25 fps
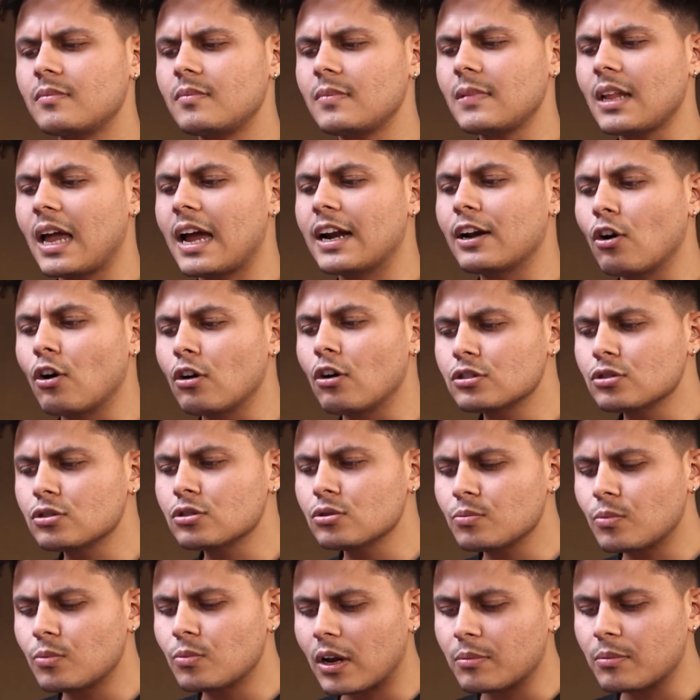and
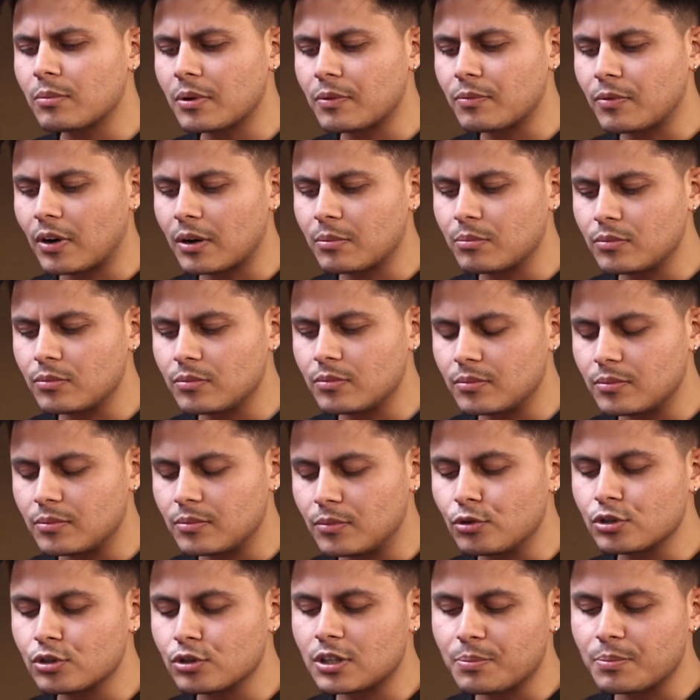also one one
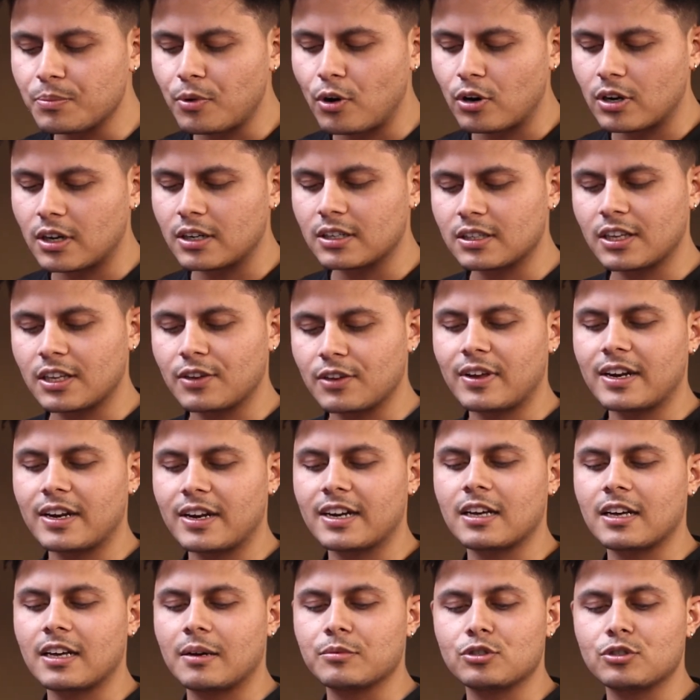most important thing when
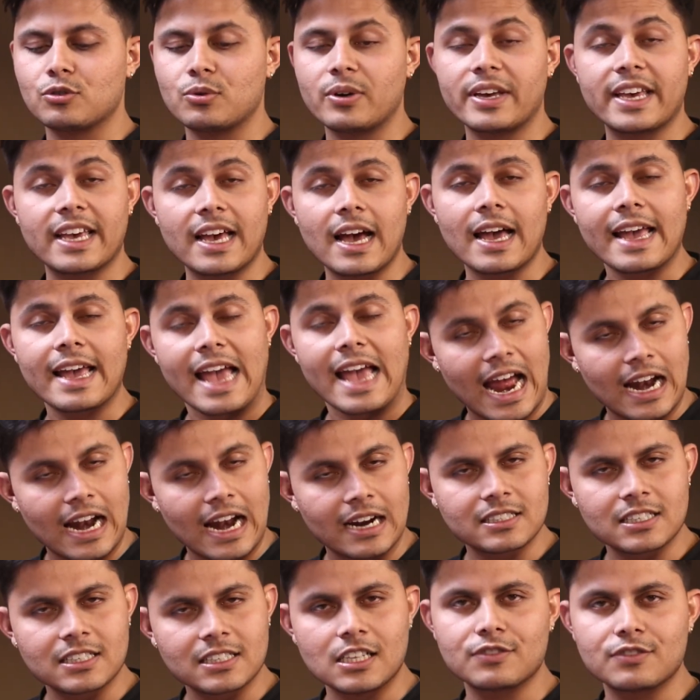it comes to ai
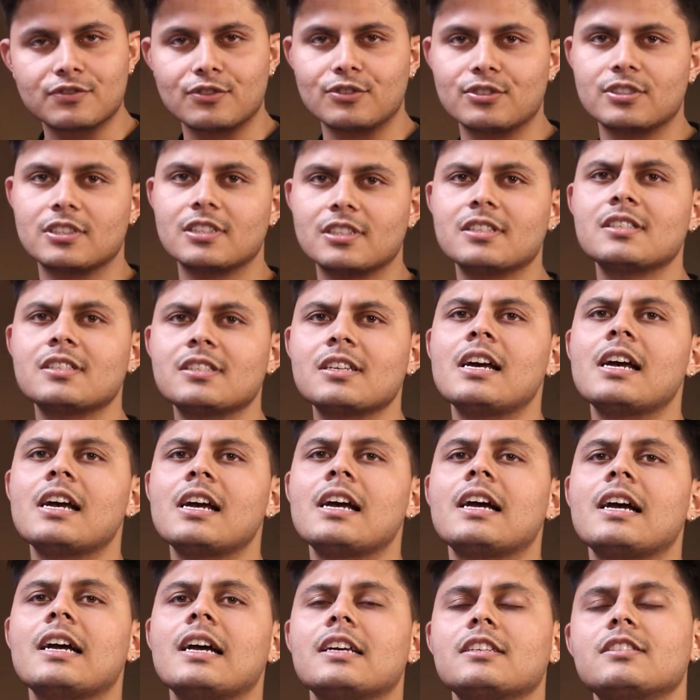and Salesforce
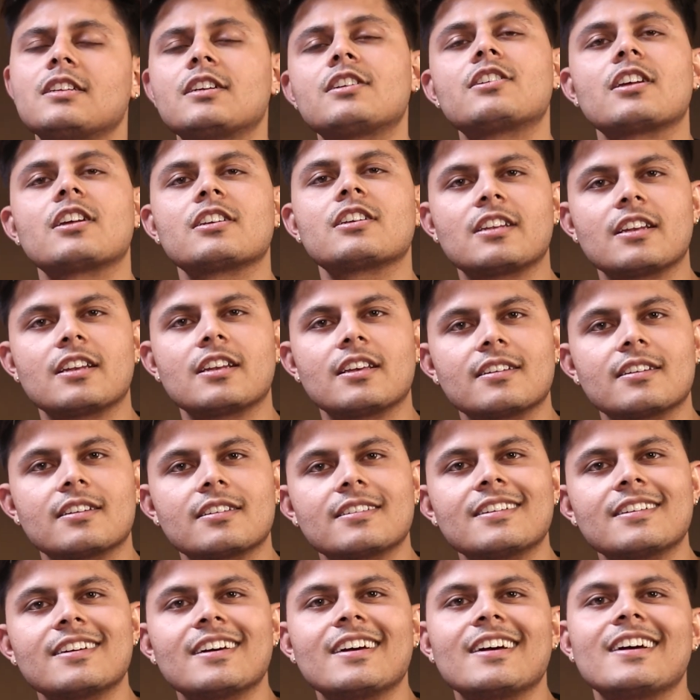is the trust layer
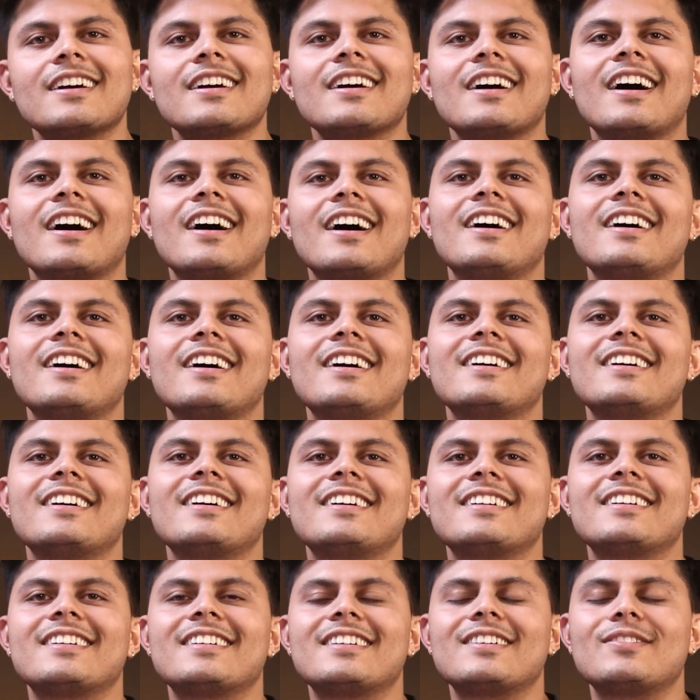
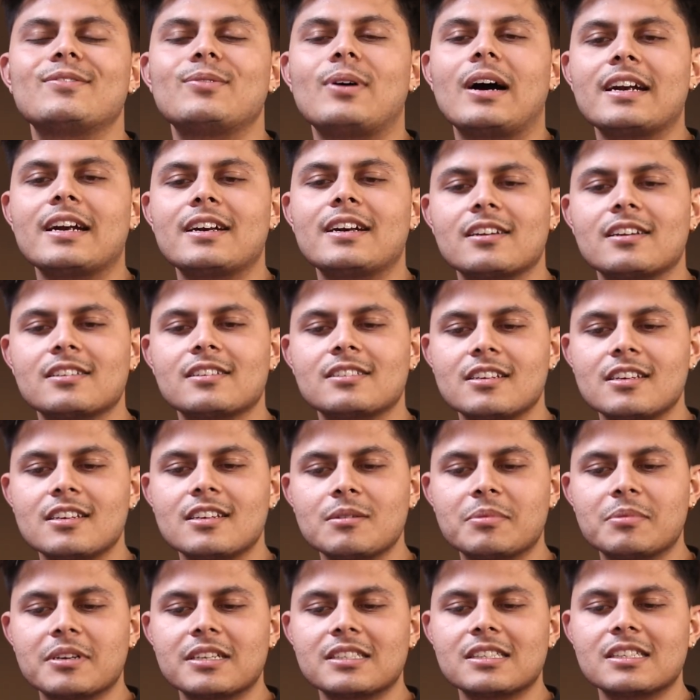uh, why trust layer
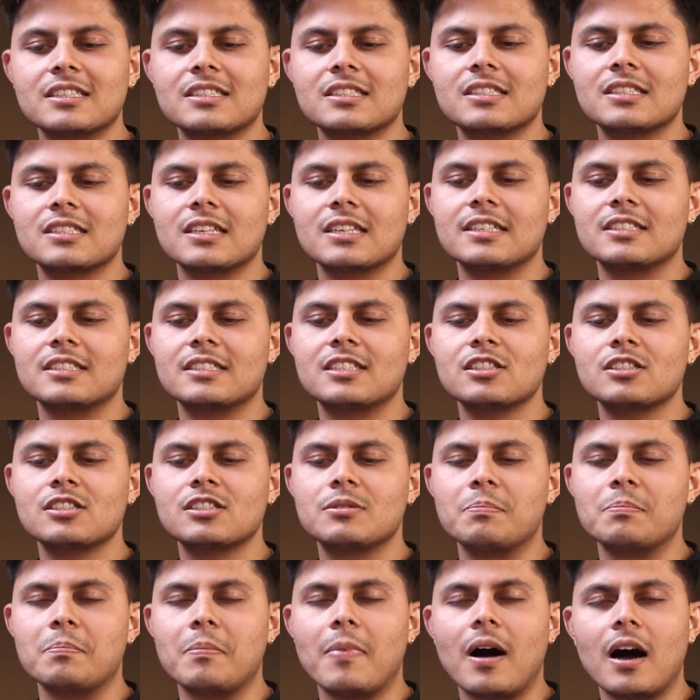because it's it
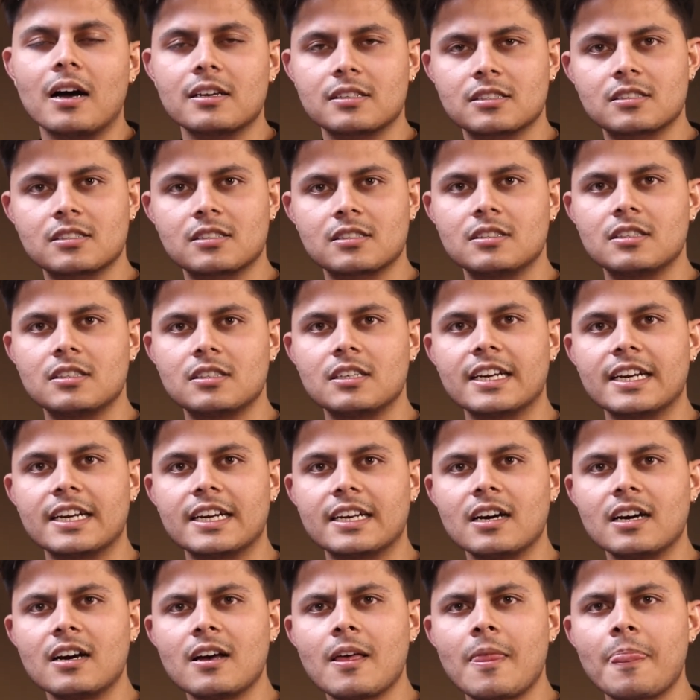just masks the
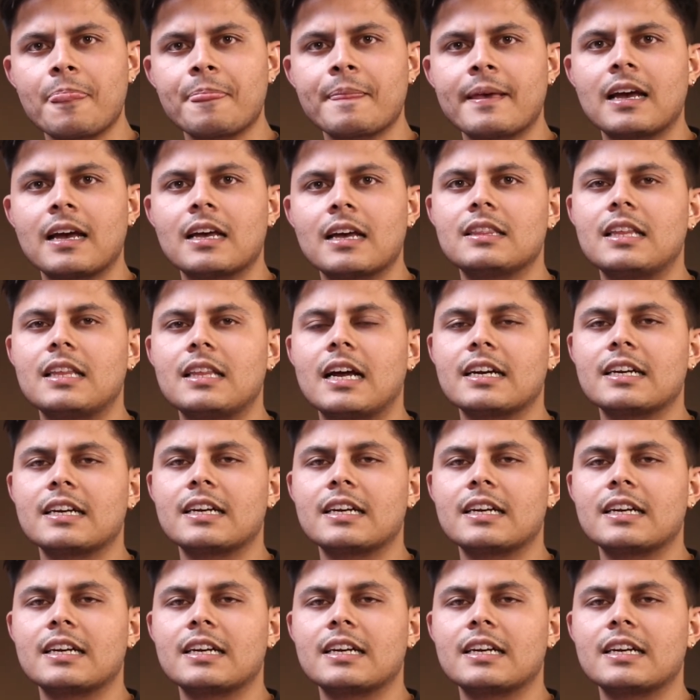data that it